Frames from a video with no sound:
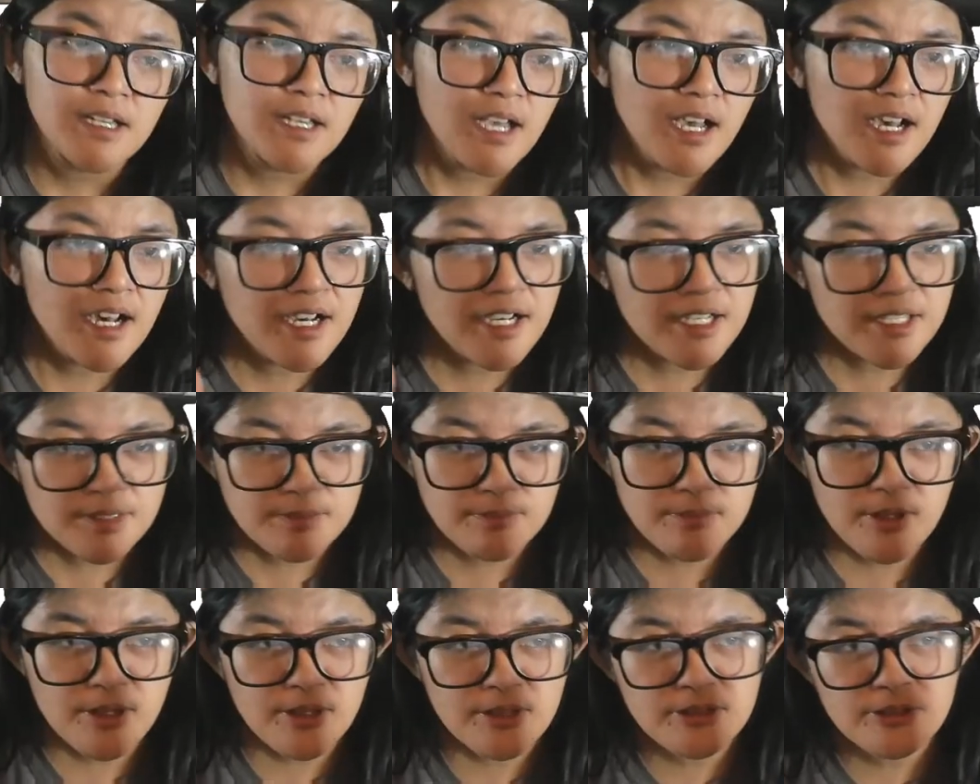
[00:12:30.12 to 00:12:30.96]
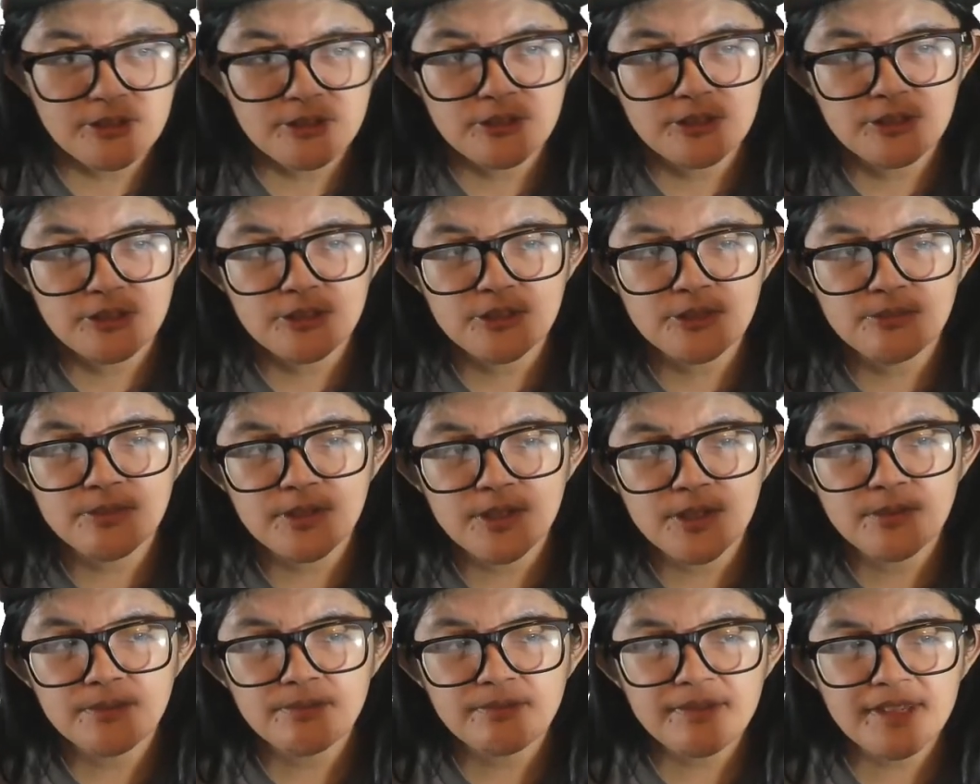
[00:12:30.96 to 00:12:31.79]
small YouTuber,
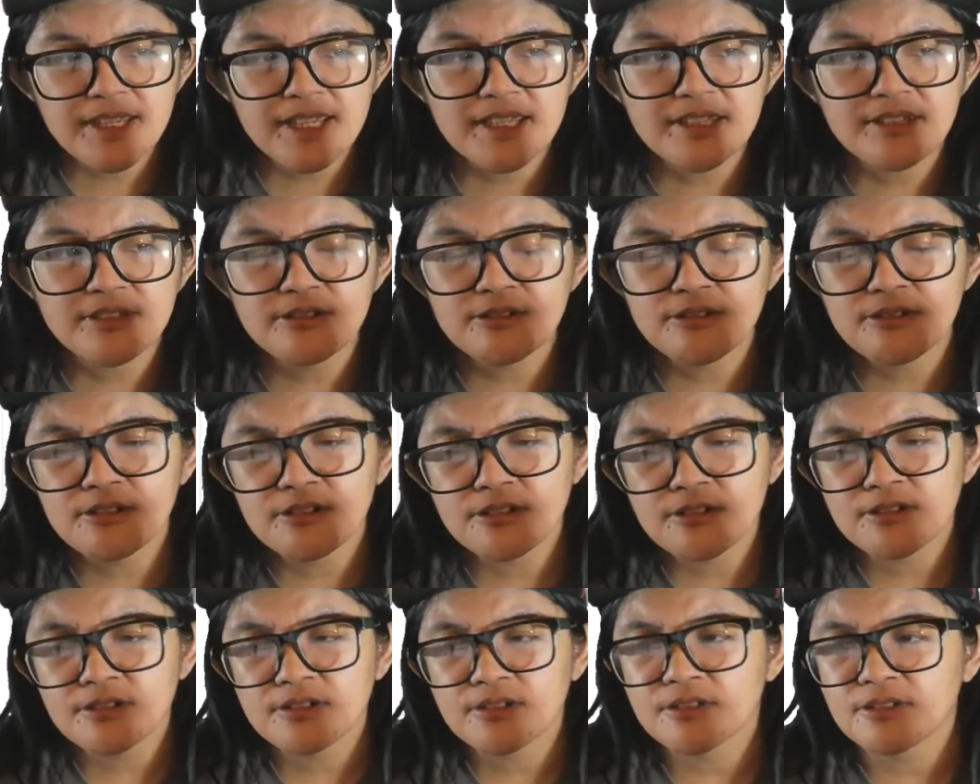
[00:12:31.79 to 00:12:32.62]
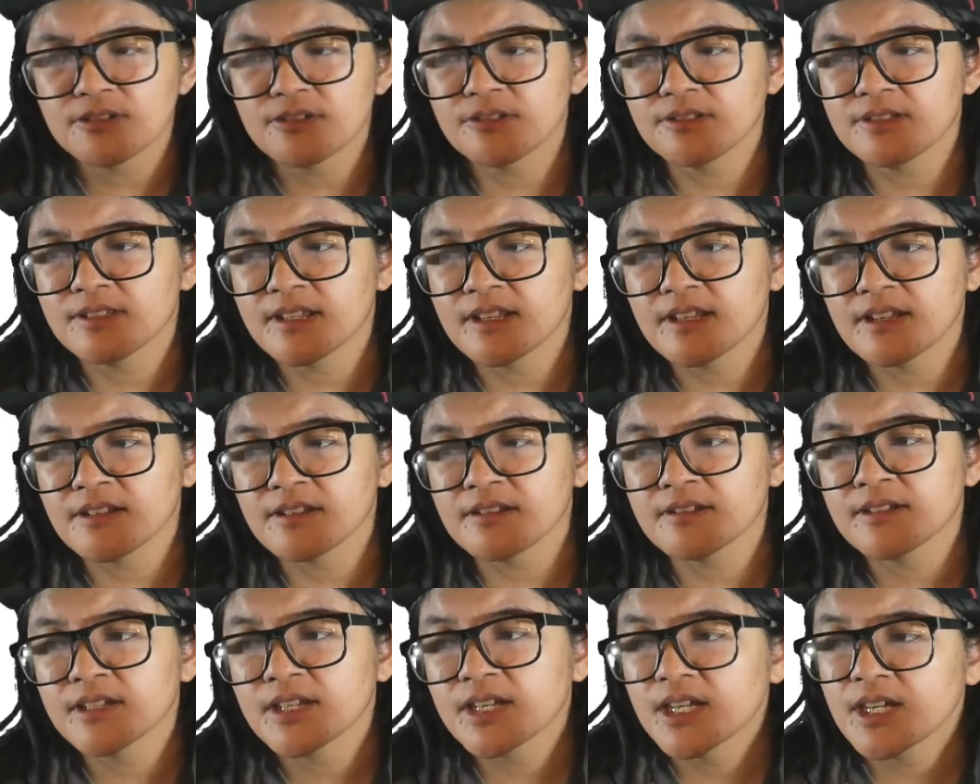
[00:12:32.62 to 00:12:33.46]
make sure to tell
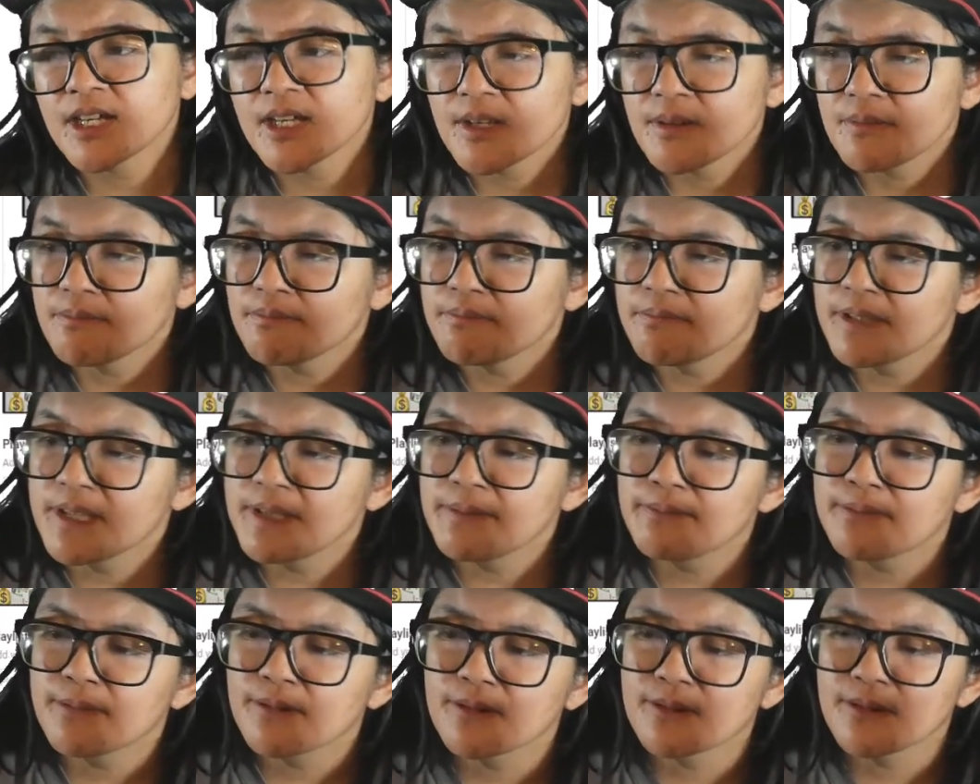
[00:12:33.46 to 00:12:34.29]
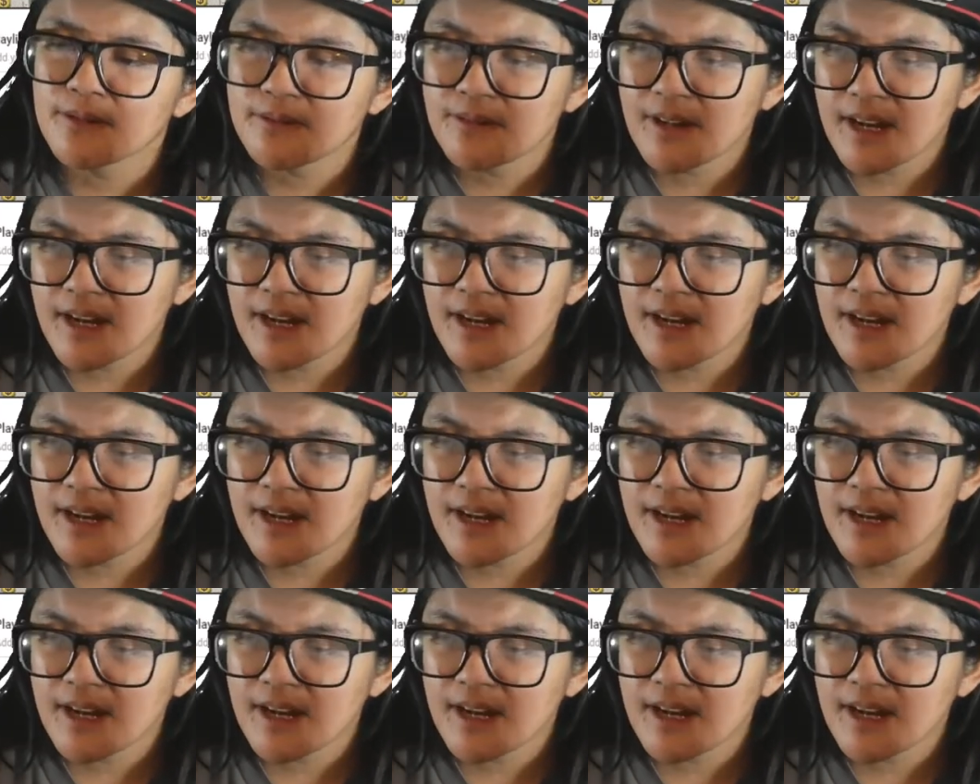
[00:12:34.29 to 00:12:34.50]
people, right?